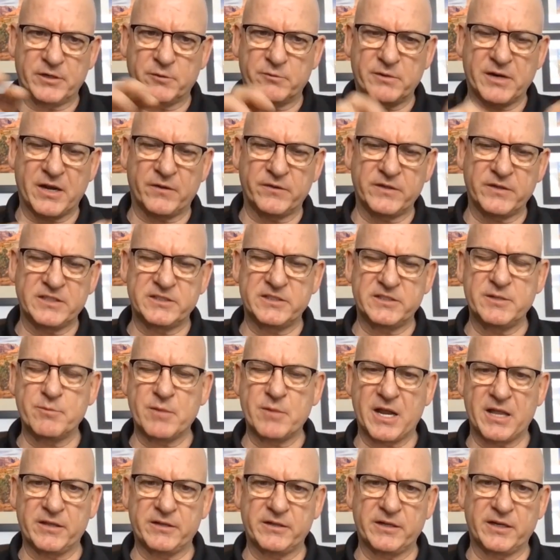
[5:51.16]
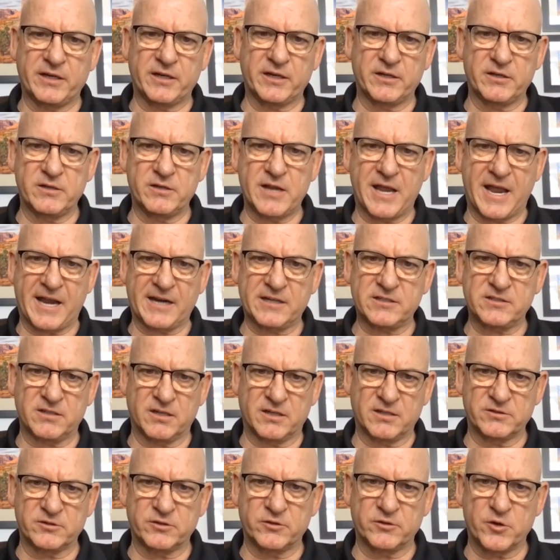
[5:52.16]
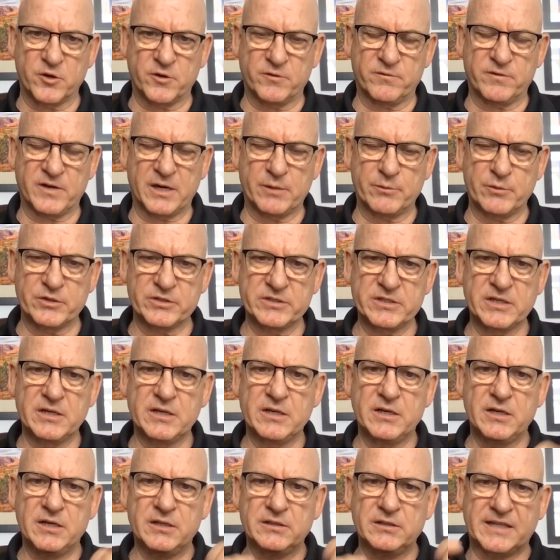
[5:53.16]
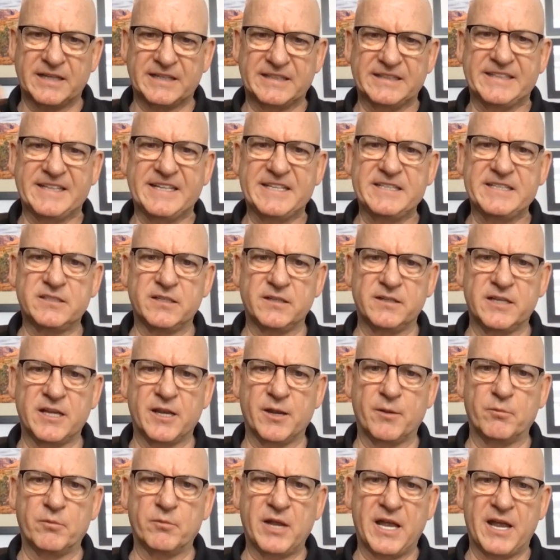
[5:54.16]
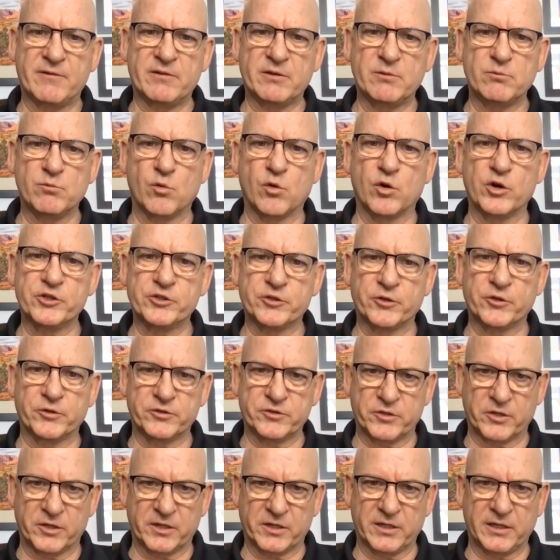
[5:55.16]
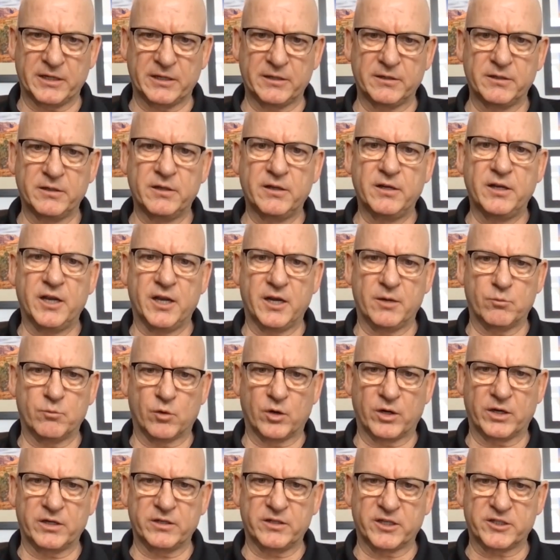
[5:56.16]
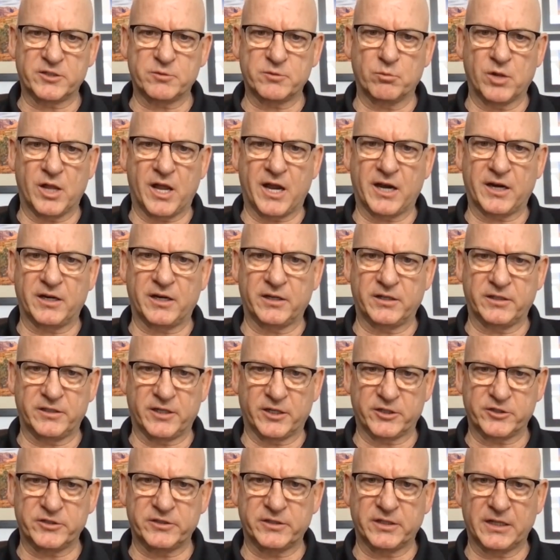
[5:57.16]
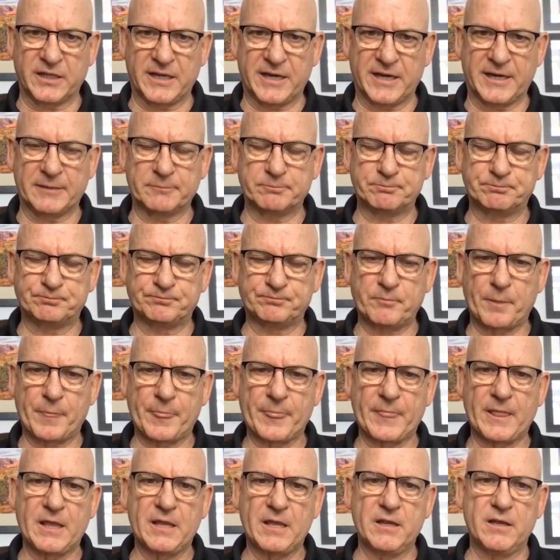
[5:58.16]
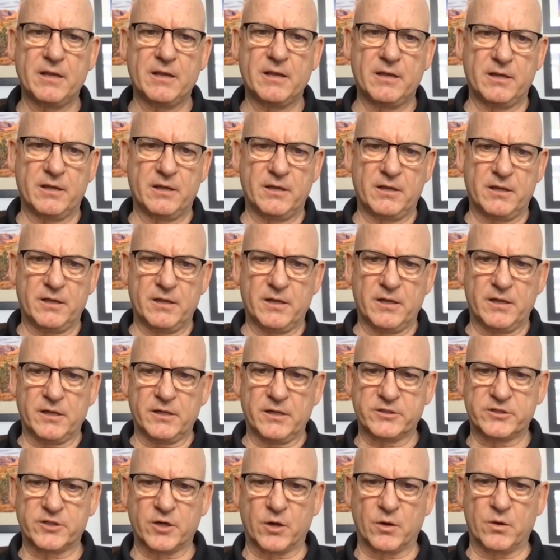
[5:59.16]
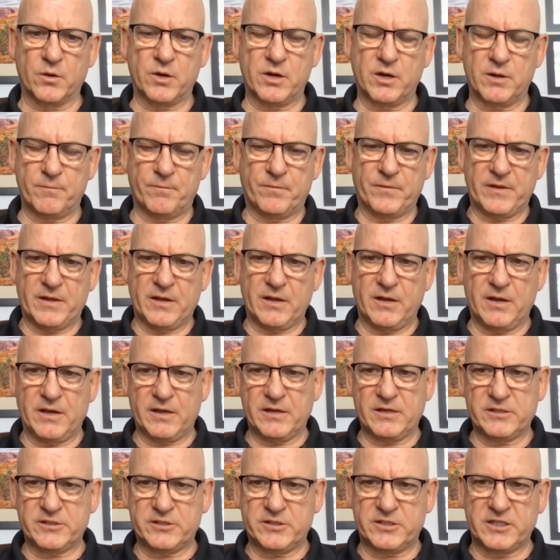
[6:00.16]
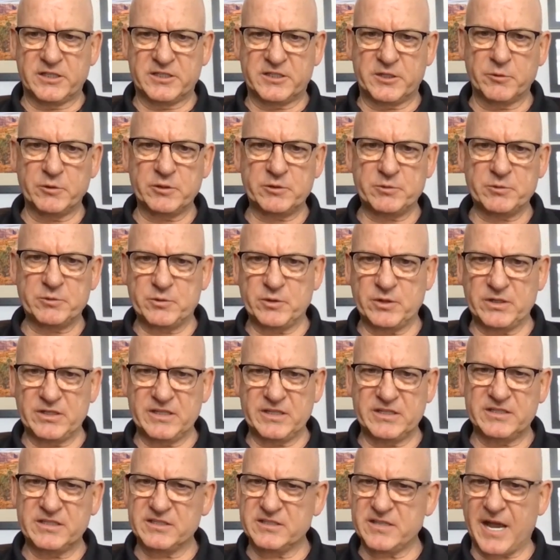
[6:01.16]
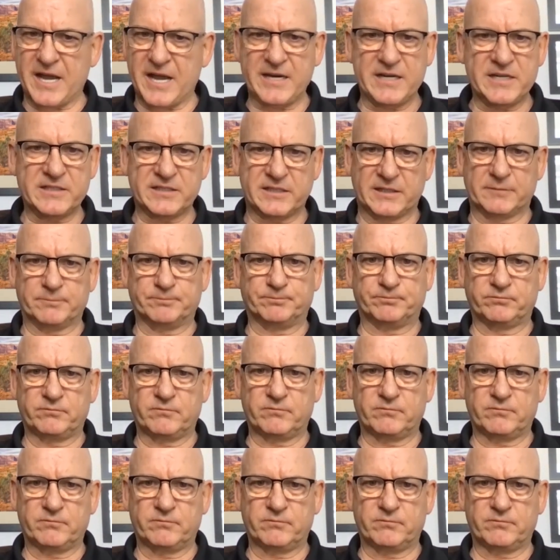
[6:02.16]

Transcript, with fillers: around these demyelinated axons or nerve fibers that leads to them having more short circuiting and more conduction block and conduction delay. So distinguishing between these is not easy.